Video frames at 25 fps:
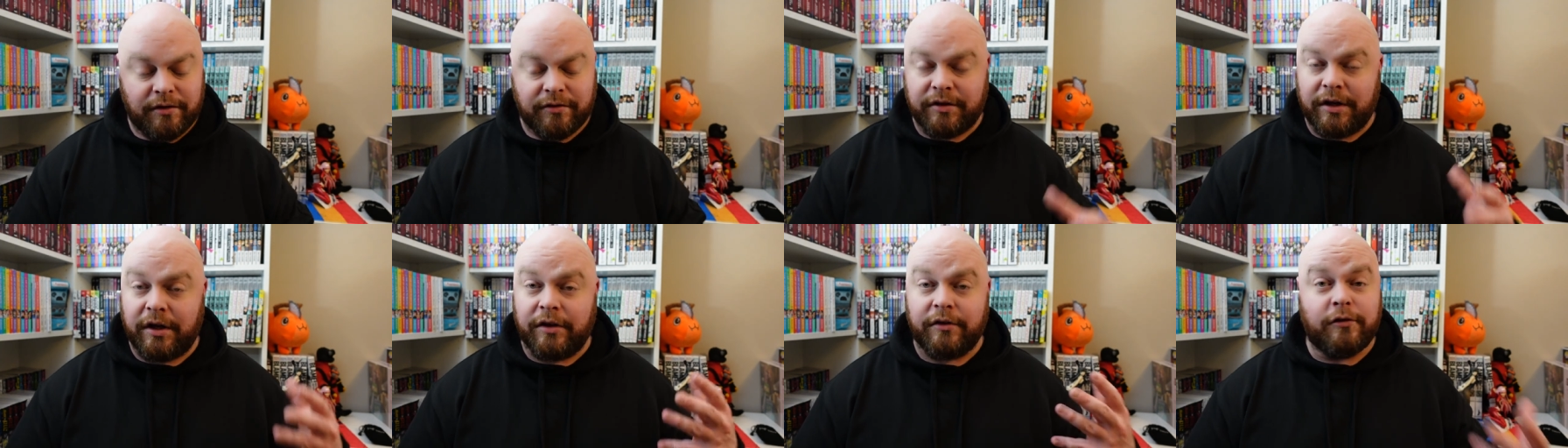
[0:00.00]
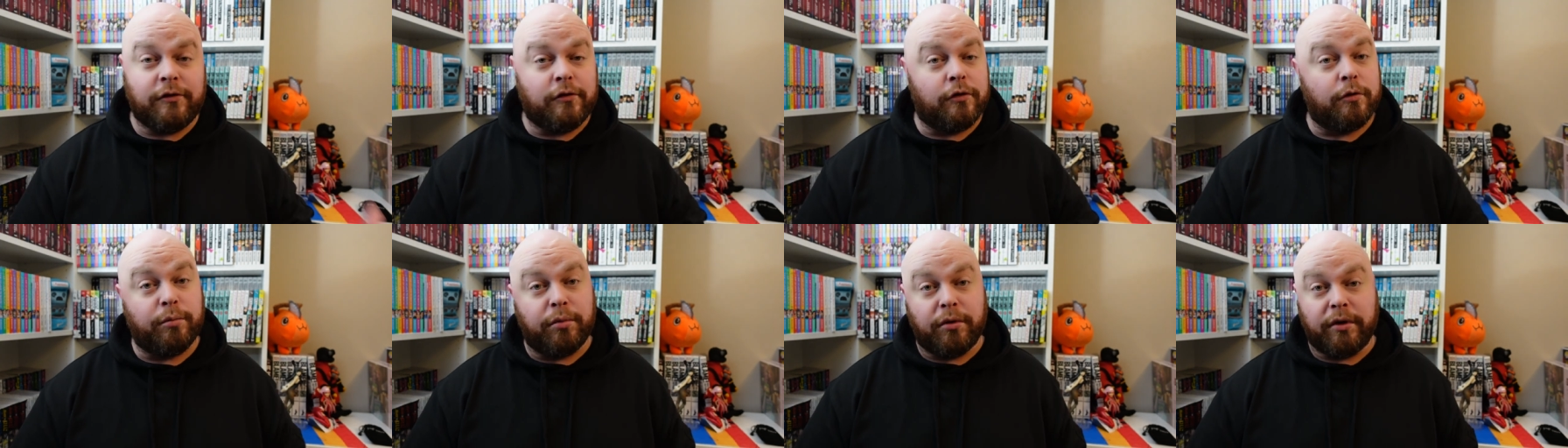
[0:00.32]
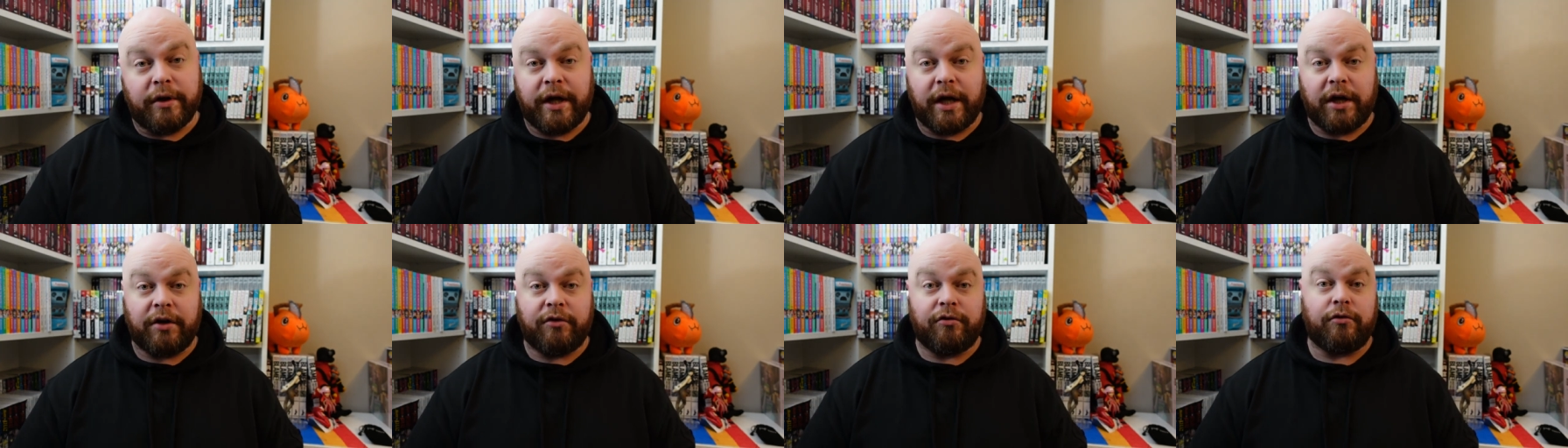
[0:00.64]
It's got
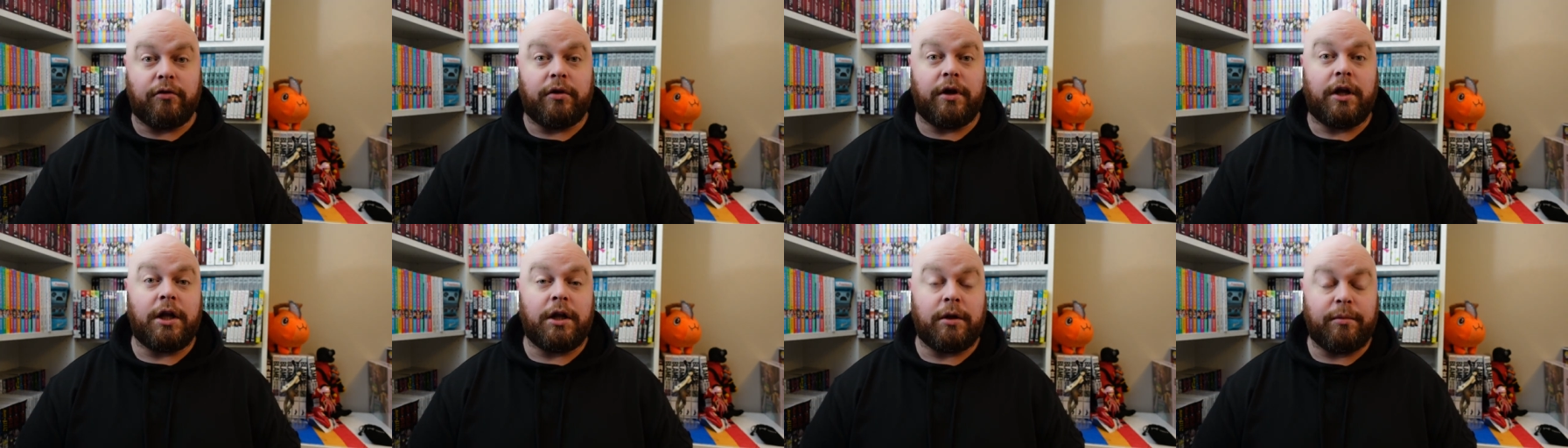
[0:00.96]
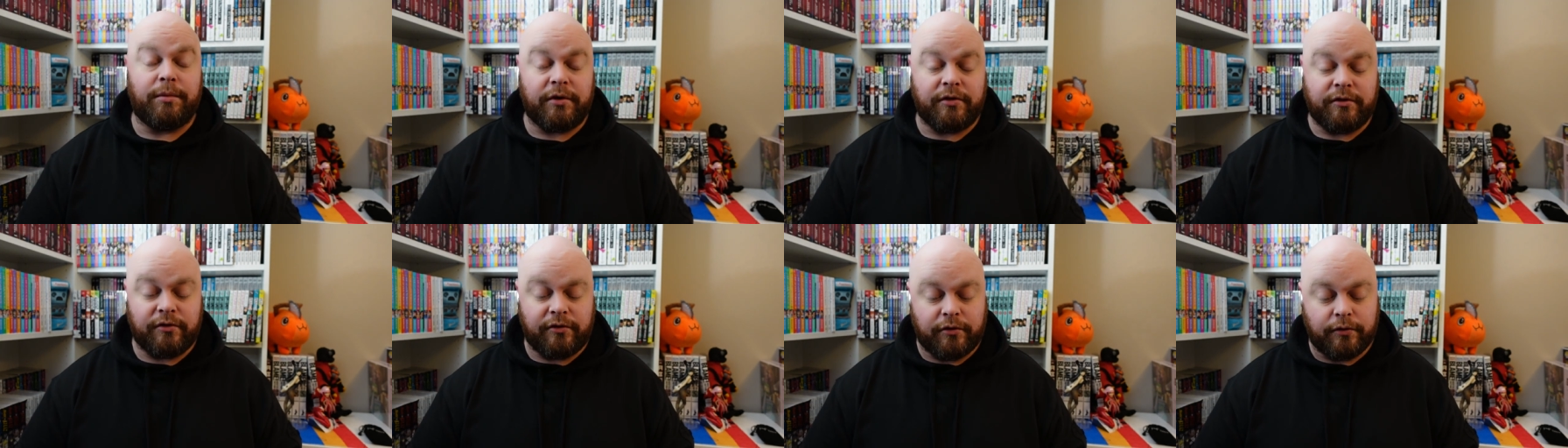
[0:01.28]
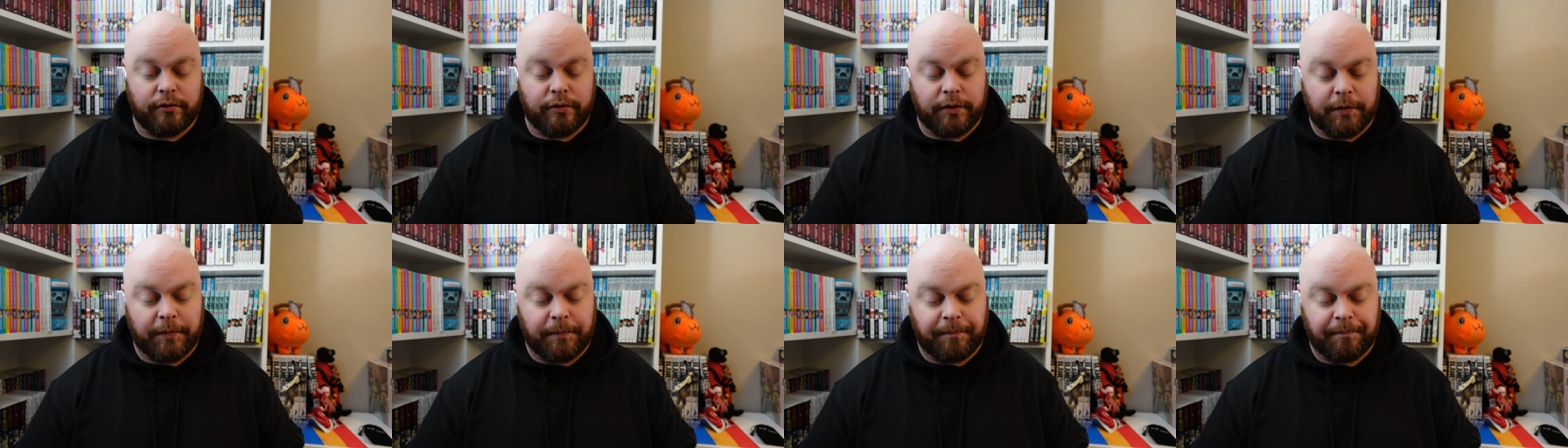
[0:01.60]
supernatural elements
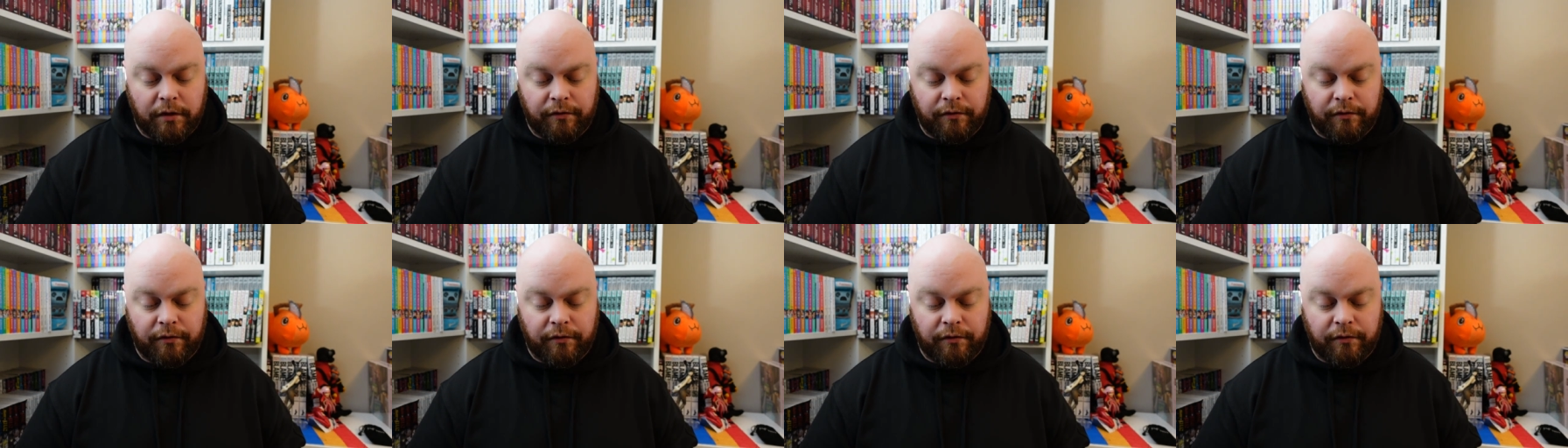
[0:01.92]
to it.